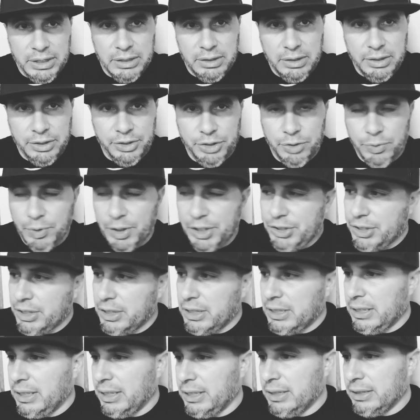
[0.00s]
then
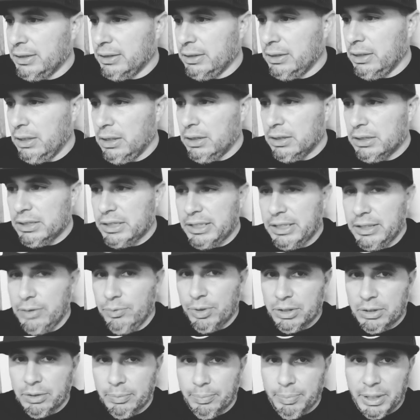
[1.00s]
see what the best,
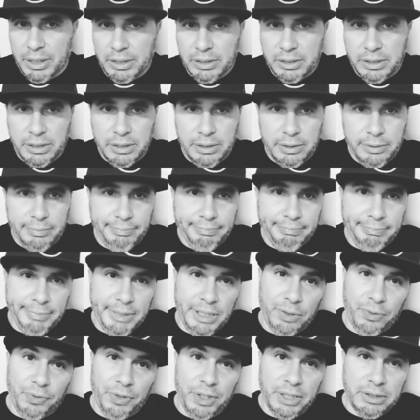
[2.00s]
thing to do at
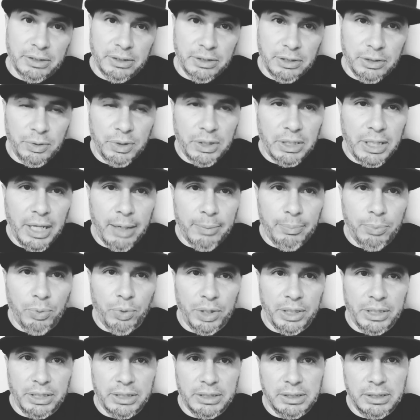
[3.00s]
that point is.
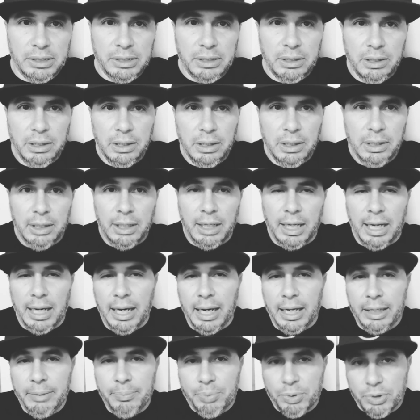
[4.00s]
I personally
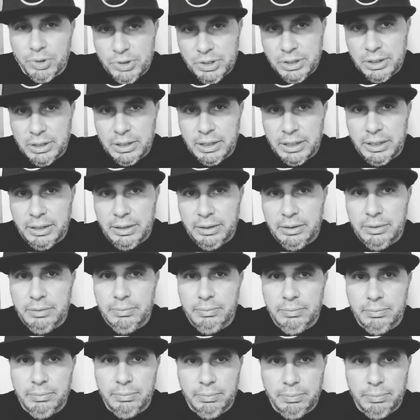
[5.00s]

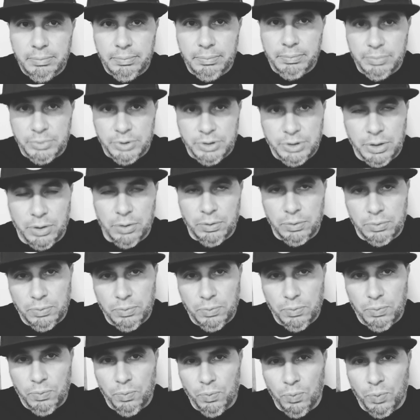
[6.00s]
don't want to ever
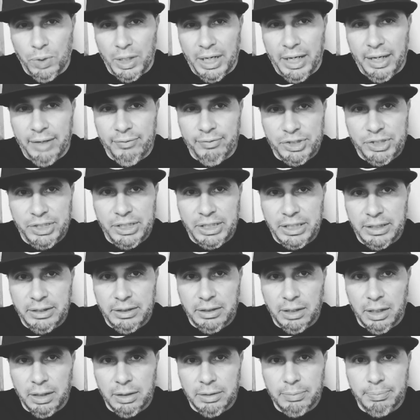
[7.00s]
see a dog bite
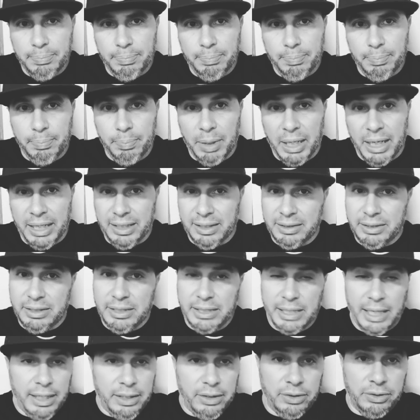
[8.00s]
a child in any way,
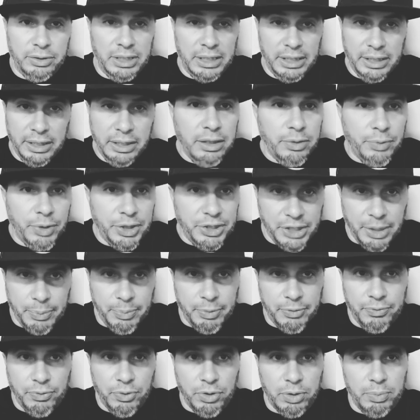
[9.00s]
shape, or form,
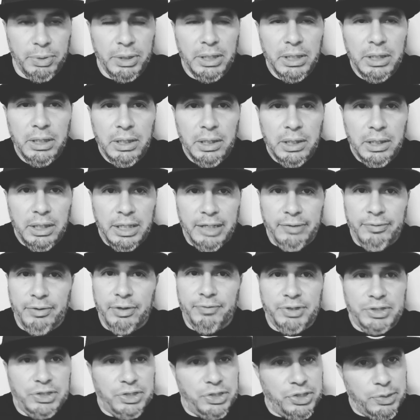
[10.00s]
even if it's a small
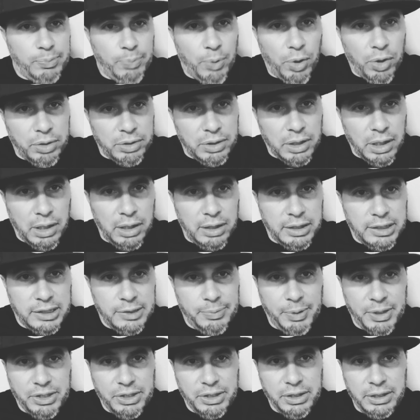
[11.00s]
dog, especially a
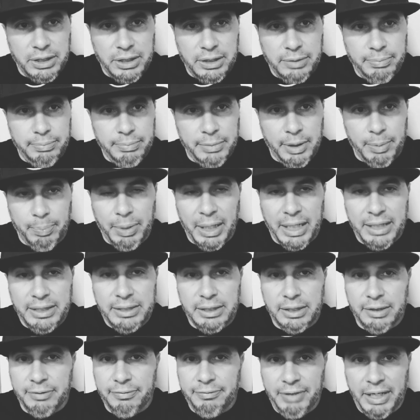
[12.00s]
bite to the face or
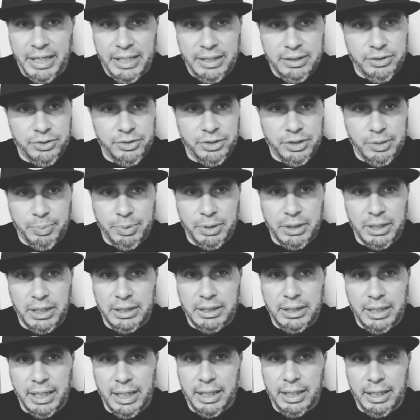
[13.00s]
something like that. I just
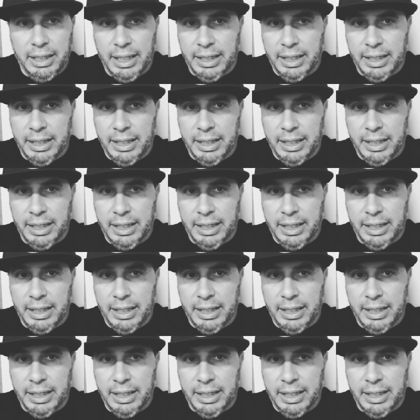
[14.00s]
don't